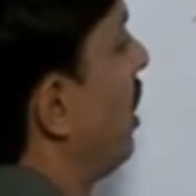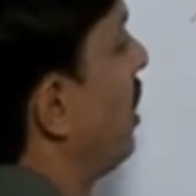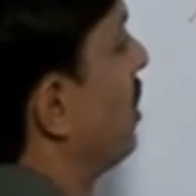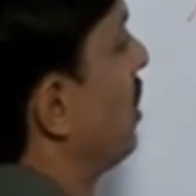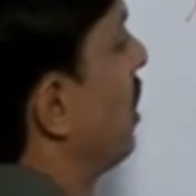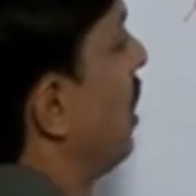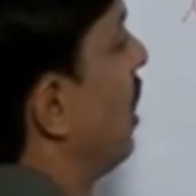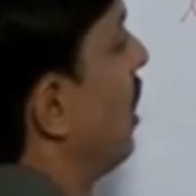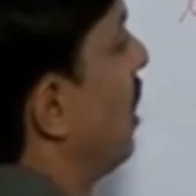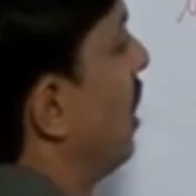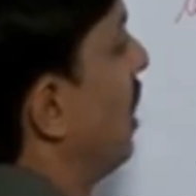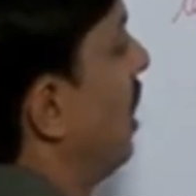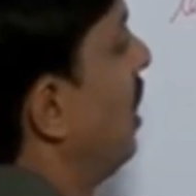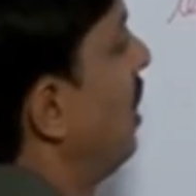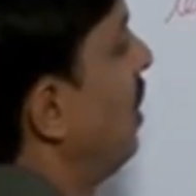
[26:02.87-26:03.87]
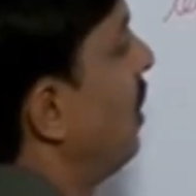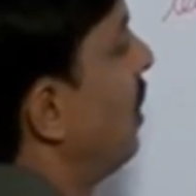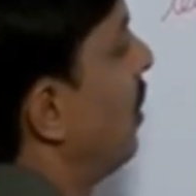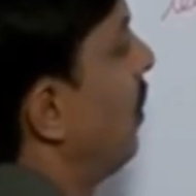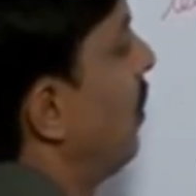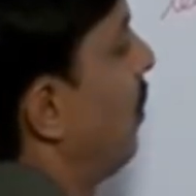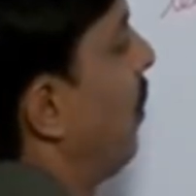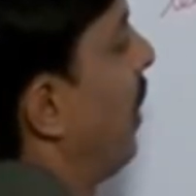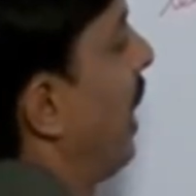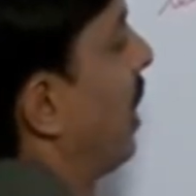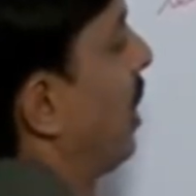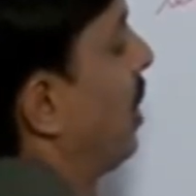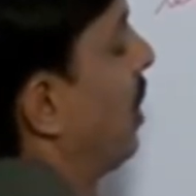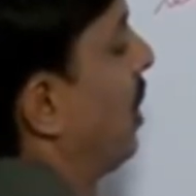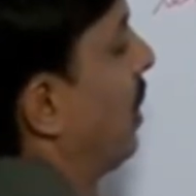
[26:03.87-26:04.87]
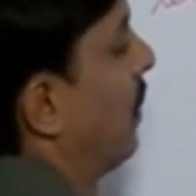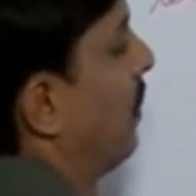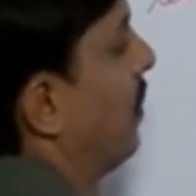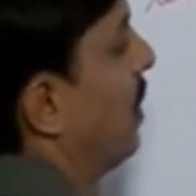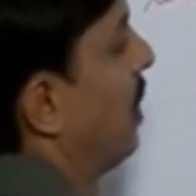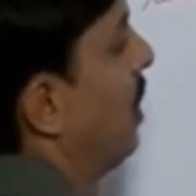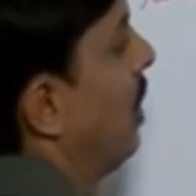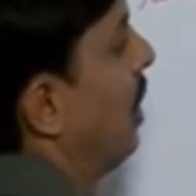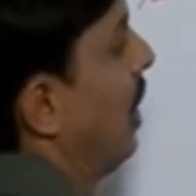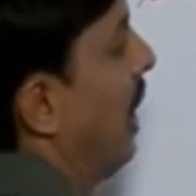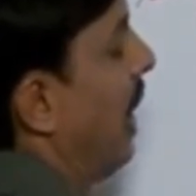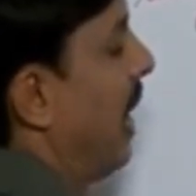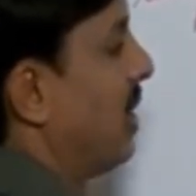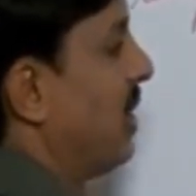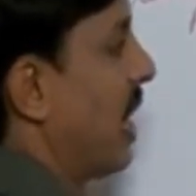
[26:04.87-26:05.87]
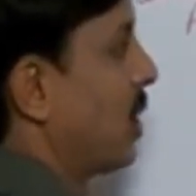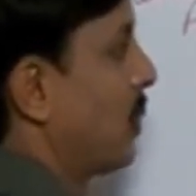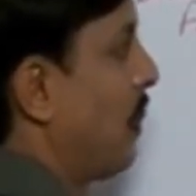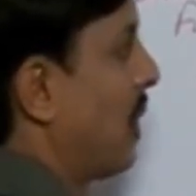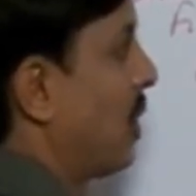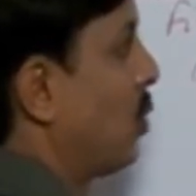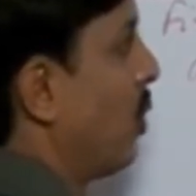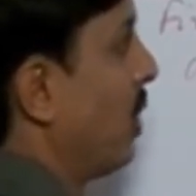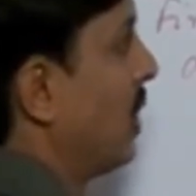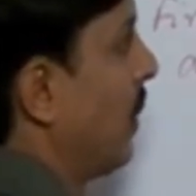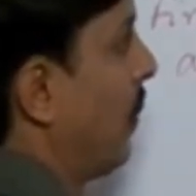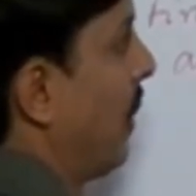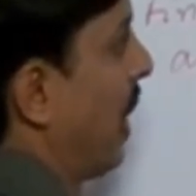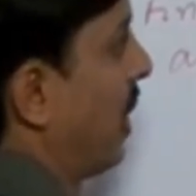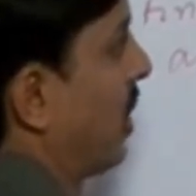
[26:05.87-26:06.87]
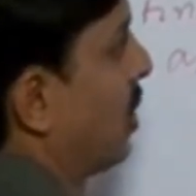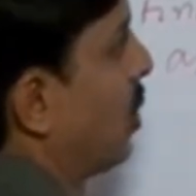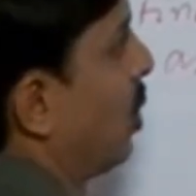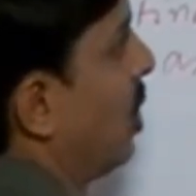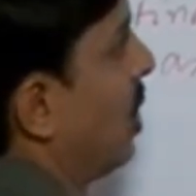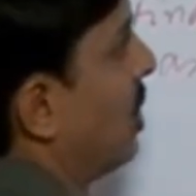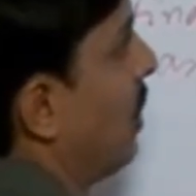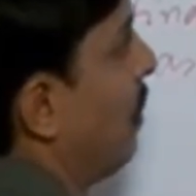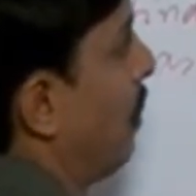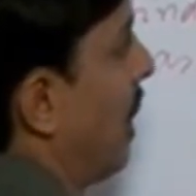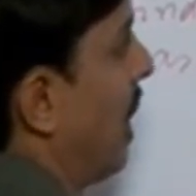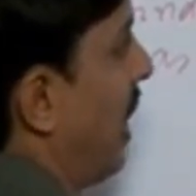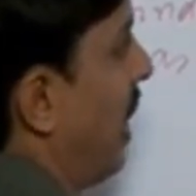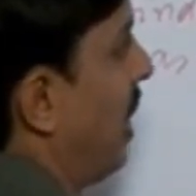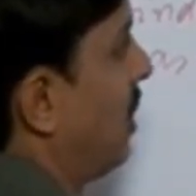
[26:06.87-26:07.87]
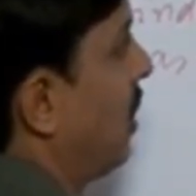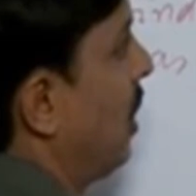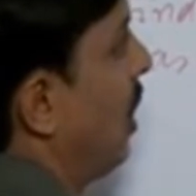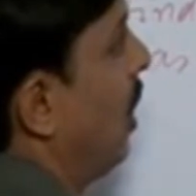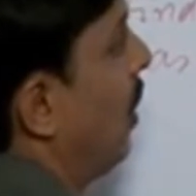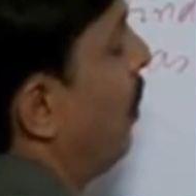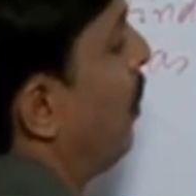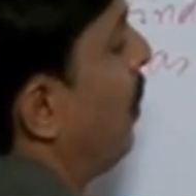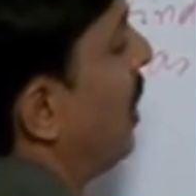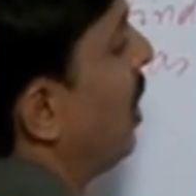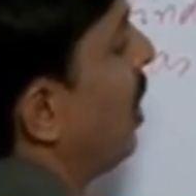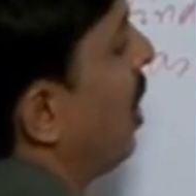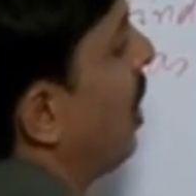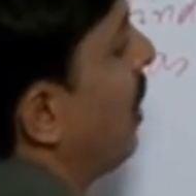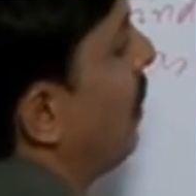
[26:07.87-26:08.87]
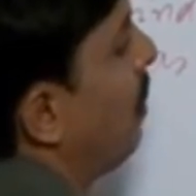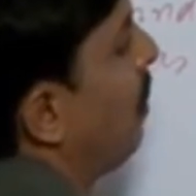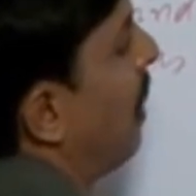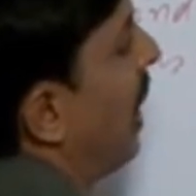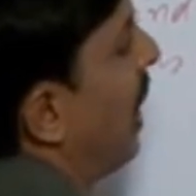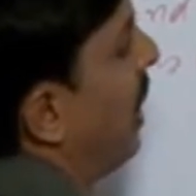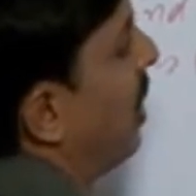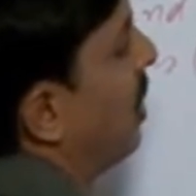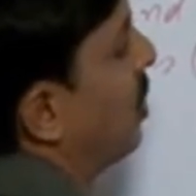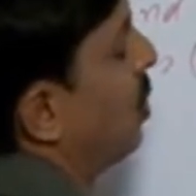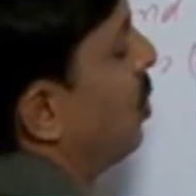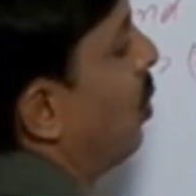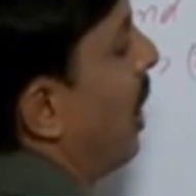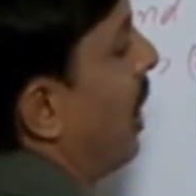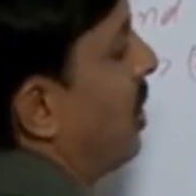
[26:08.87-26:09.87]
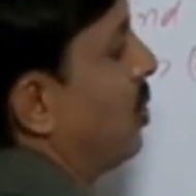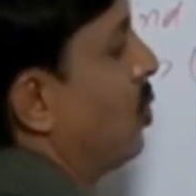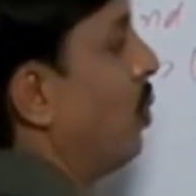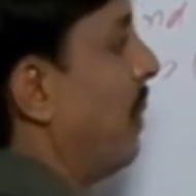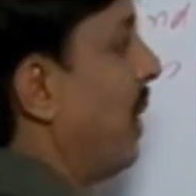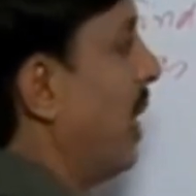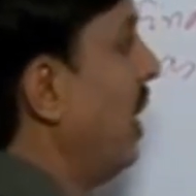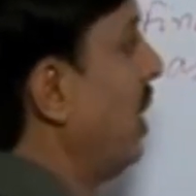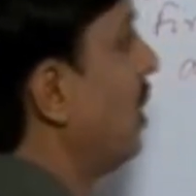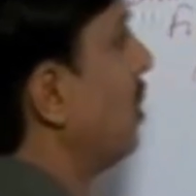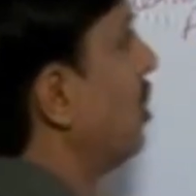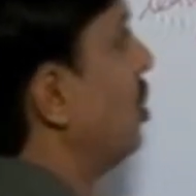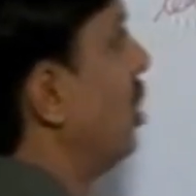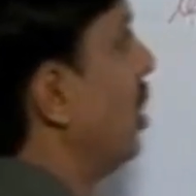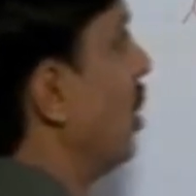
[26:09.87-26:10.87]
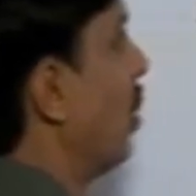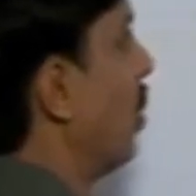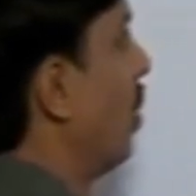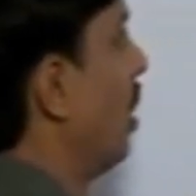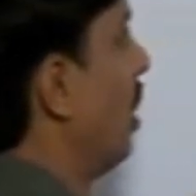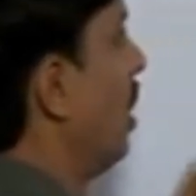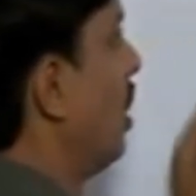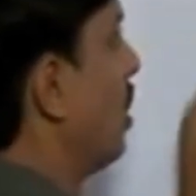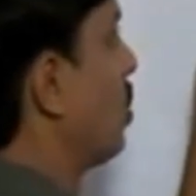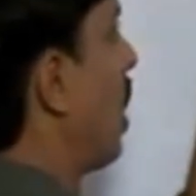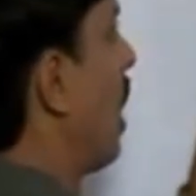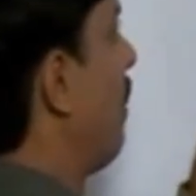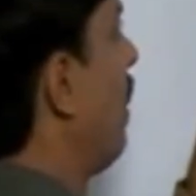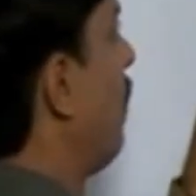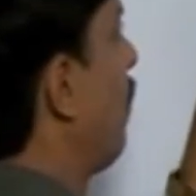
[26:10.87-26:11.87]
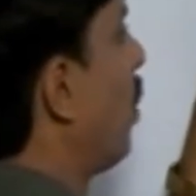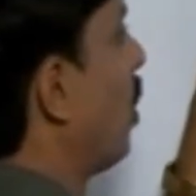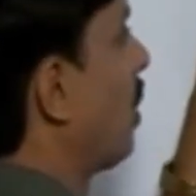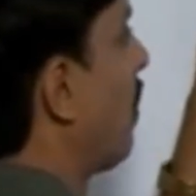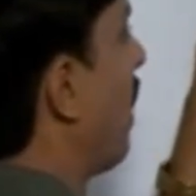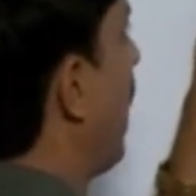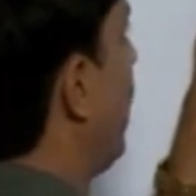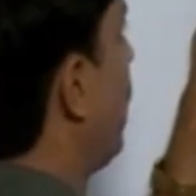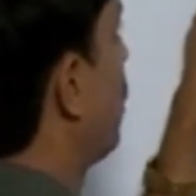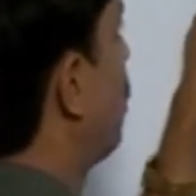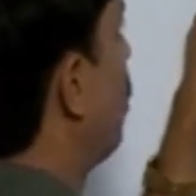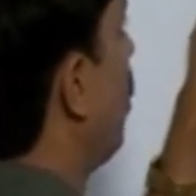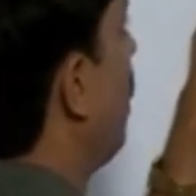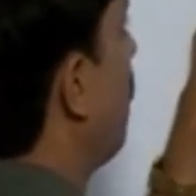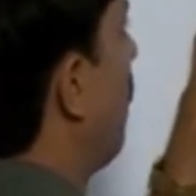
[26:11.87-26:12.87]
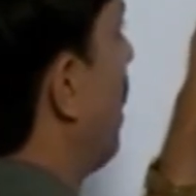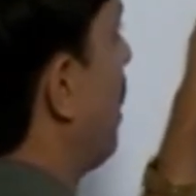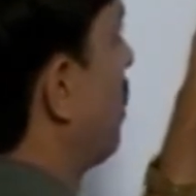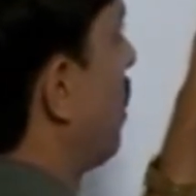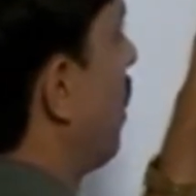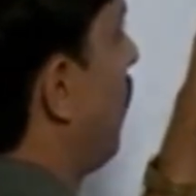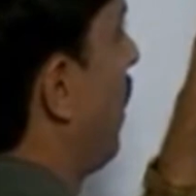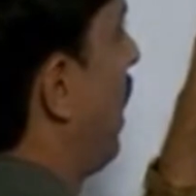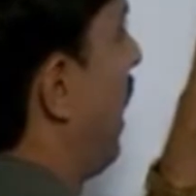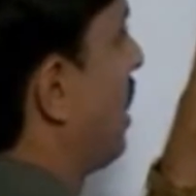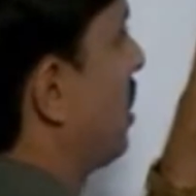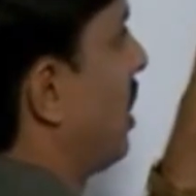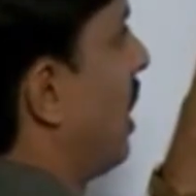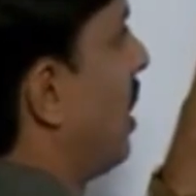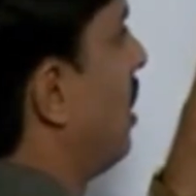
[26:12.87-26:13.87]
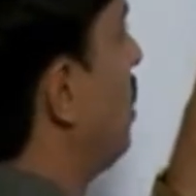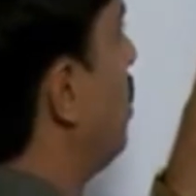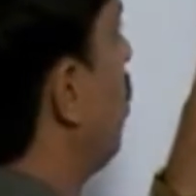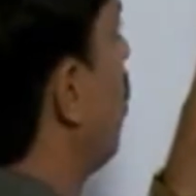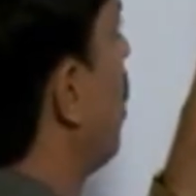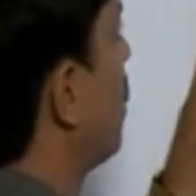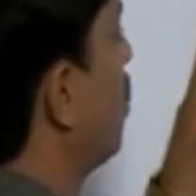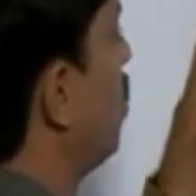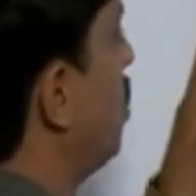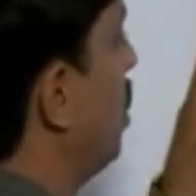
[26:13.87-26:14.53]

is a factor. As x plus 2 is a factor, so this implies p of minus 2 has to be 0. So I will put minus 2 in place of x and is equals to